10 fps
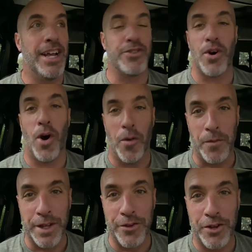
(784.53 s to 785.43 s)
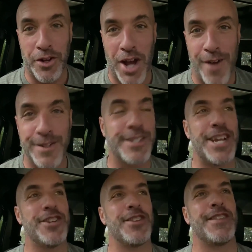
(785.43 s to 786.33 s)
So hopefully it was a good
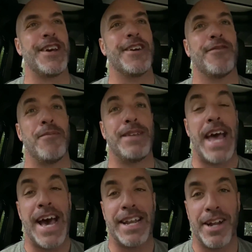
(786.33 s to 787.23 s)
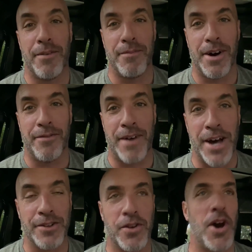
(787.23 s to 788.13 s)
conversation there from dad, a, a
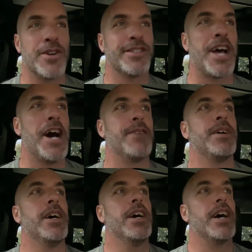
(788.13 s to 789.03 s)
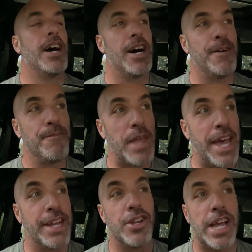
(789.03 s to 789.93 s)
father-daughter time. Um,
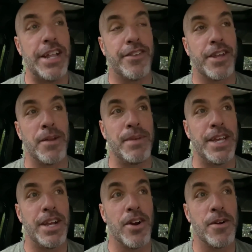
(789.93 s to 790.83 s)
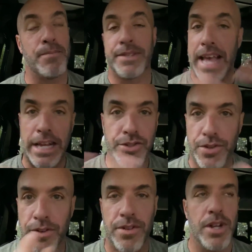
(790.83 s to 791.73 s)
and it's going to be her
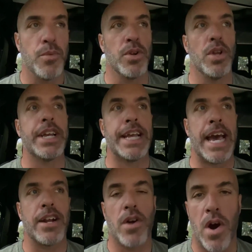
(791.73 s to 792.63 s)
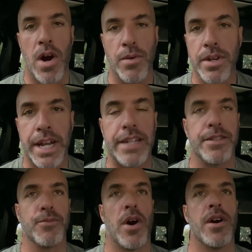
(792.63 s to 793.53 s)
potential. We're looking at a car. We're looking at
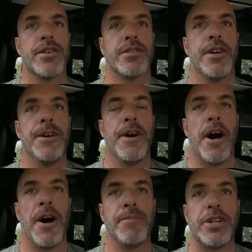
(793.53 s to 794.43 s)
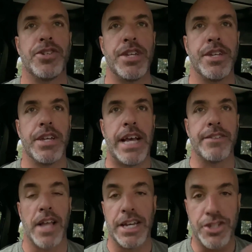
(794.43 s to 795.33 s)
some cars um, that she
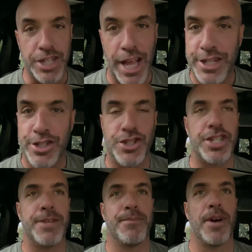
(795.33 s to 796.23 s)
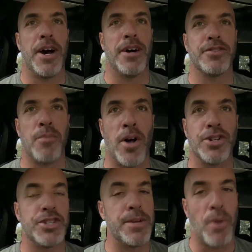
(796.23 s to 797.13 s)
has liked. She likes a Jeep, uh,
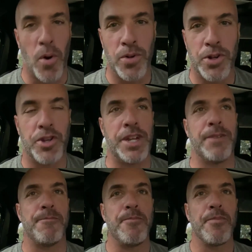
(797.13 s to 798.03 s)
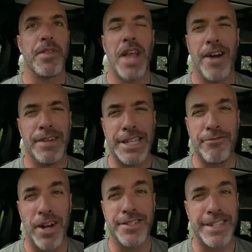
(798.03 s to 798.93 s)
smaller Jeep, older Jeep not really
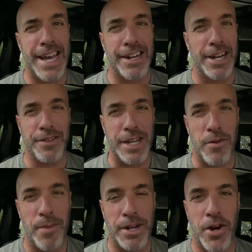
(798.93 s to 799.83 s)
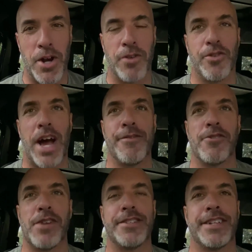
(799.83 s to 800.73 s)
rusted out. I don't think I want my daughter driving
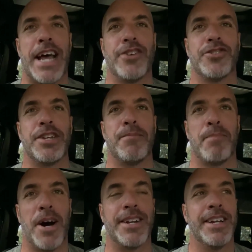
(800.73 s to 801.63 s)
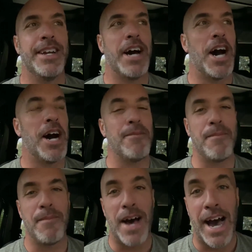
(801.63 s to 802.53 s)
a rusted out Jeep, but
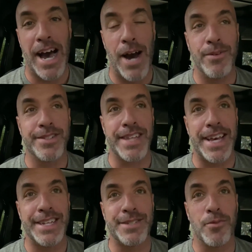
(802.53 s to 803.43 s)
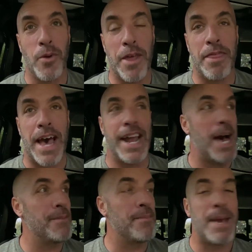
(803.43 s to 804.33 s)
um, I, I, would say is with that,
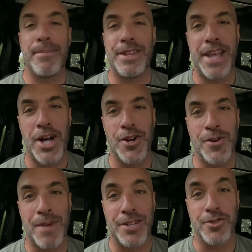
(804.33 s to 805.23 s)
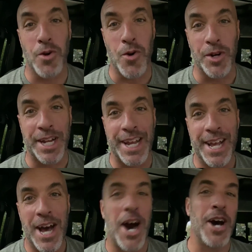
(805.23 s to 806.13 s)
I'm going to maybe tell her my story
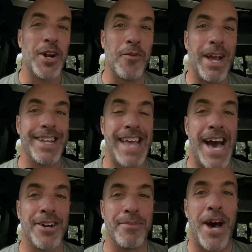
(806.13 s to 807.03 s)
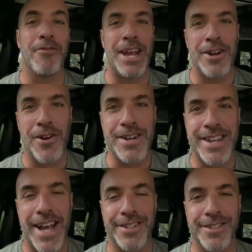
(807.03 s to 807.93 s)
on our way down about radar
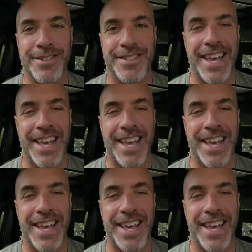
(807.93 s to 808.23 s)
detectors